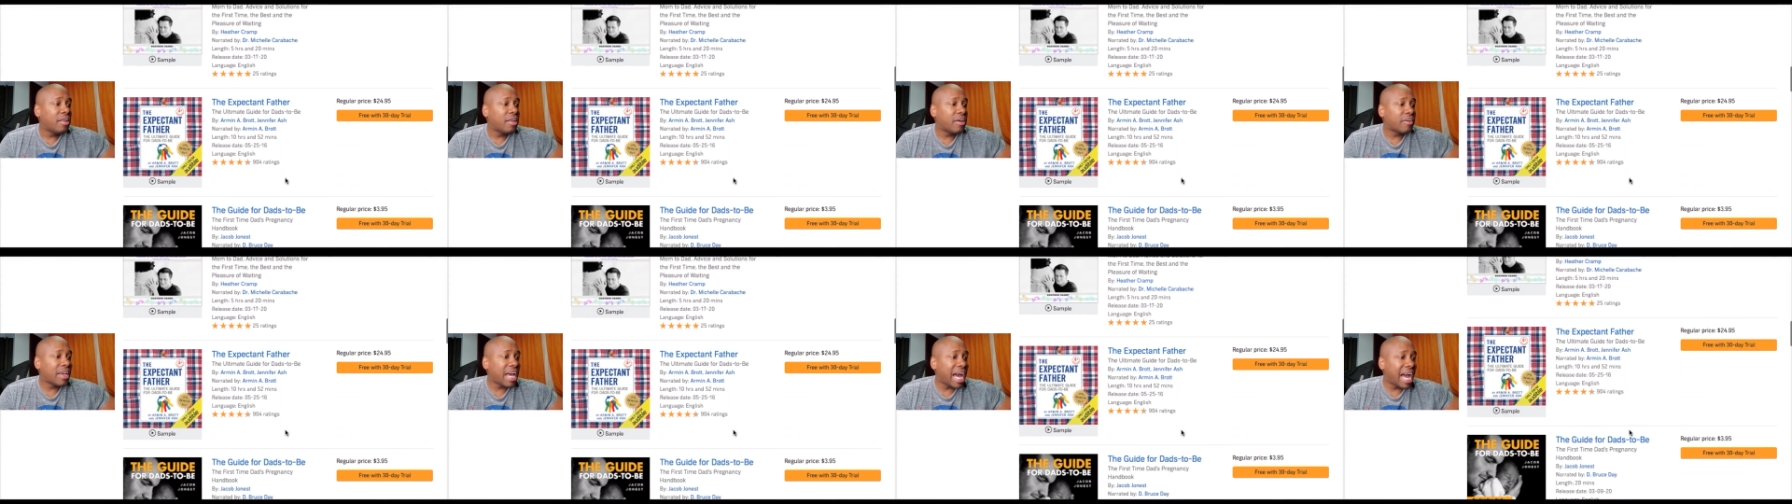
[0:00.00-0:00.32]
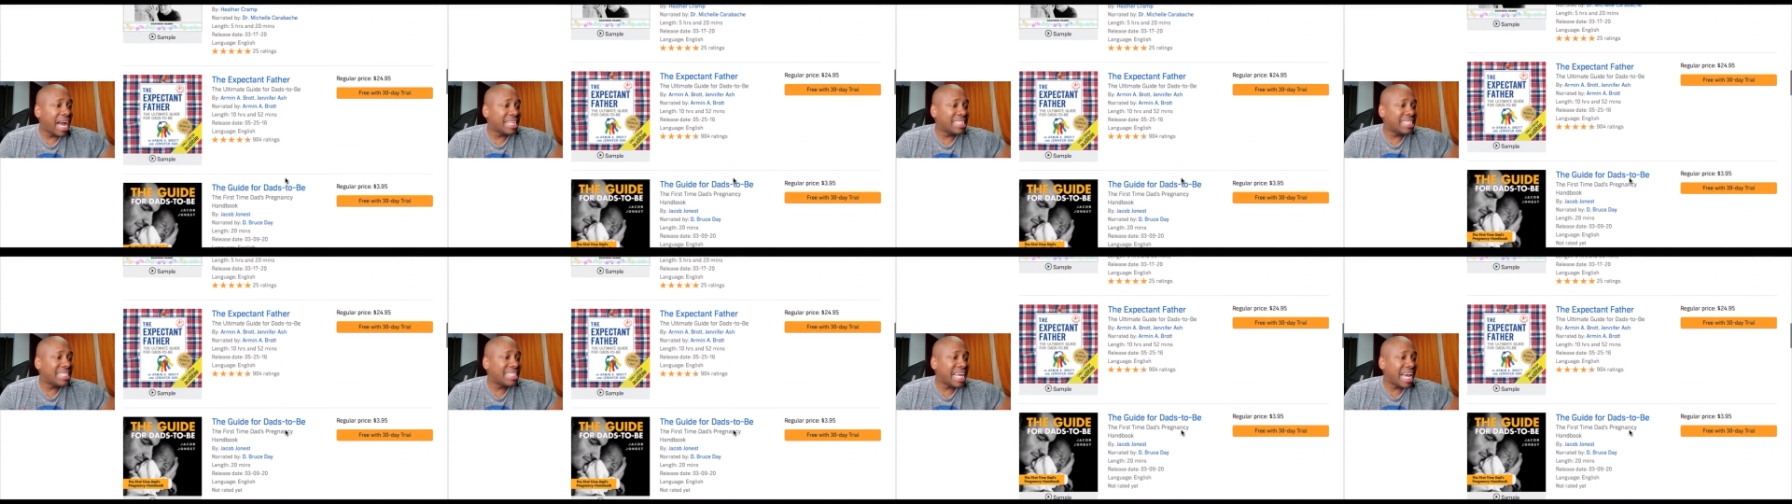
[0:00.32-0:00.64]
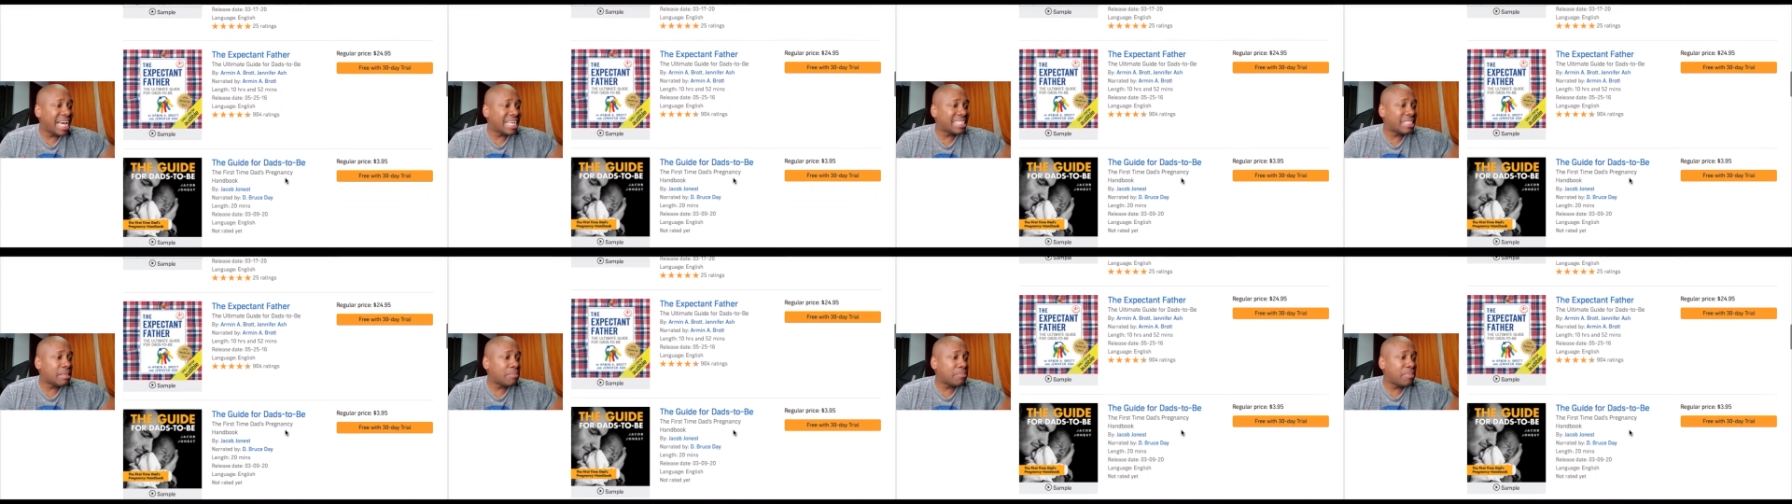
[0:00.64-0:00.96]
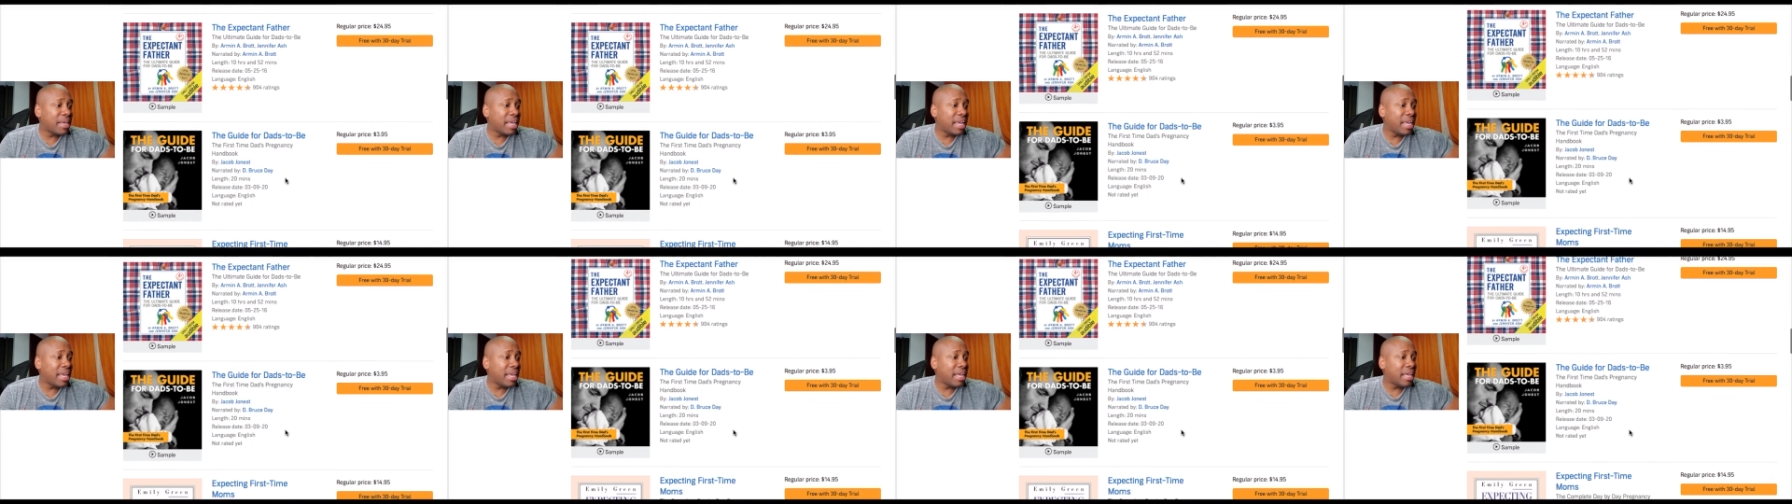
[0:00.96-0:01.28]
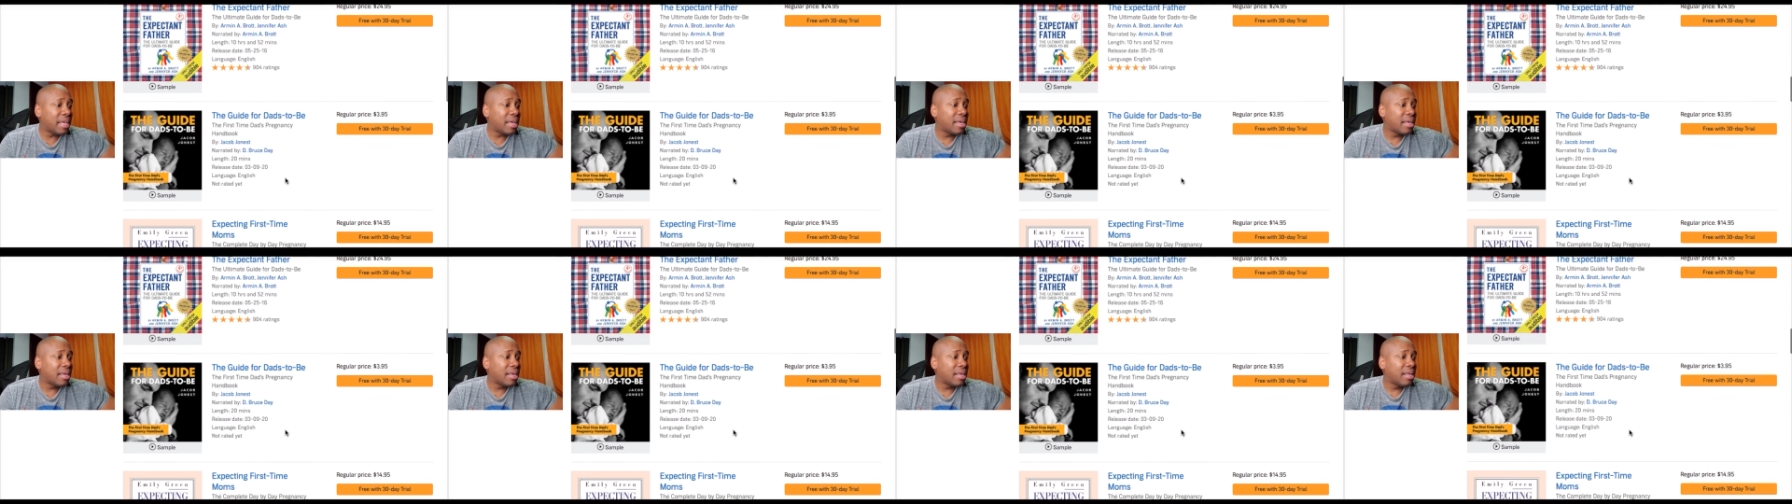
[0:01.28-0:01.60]
Guys, dad's a
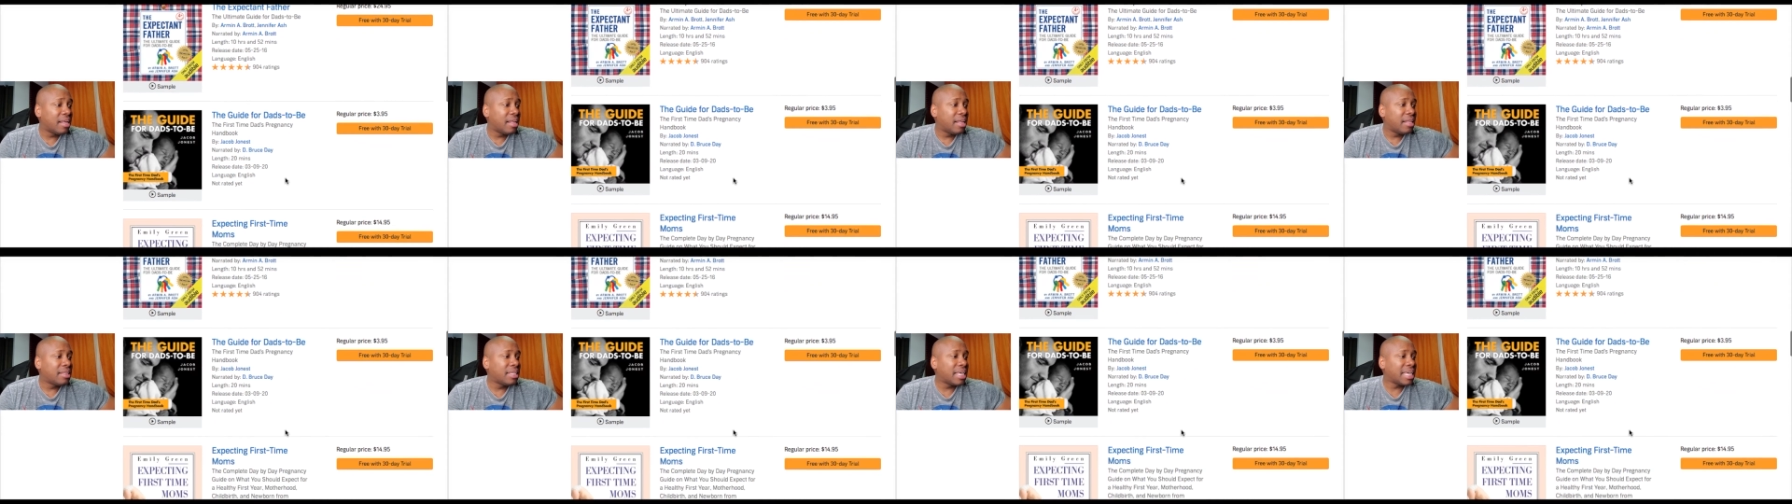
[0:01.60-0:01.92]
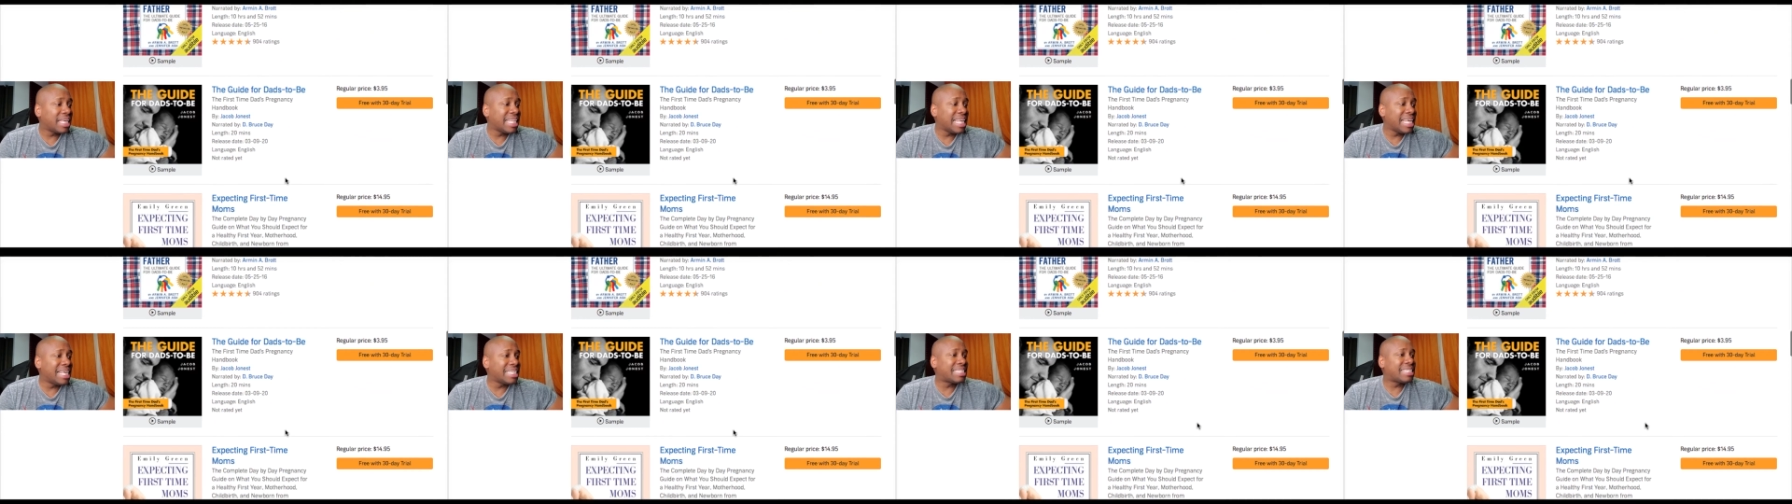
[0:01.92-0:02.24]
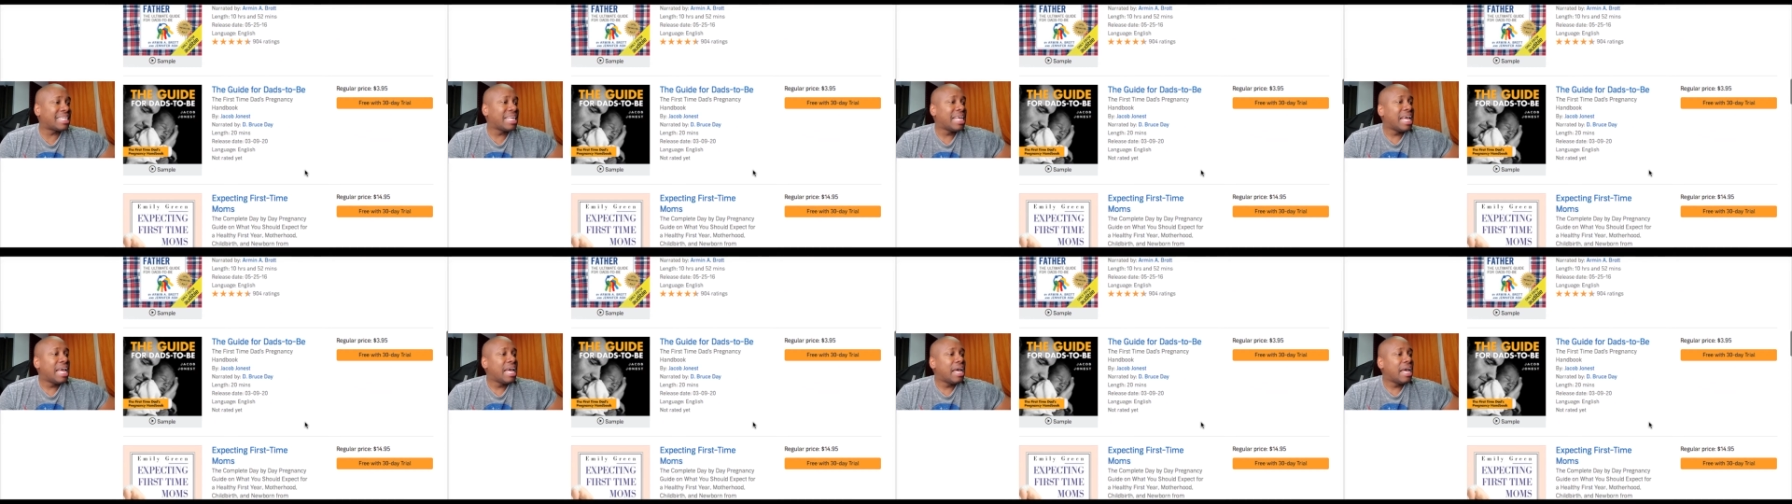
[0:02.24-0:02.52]
bee. Look at this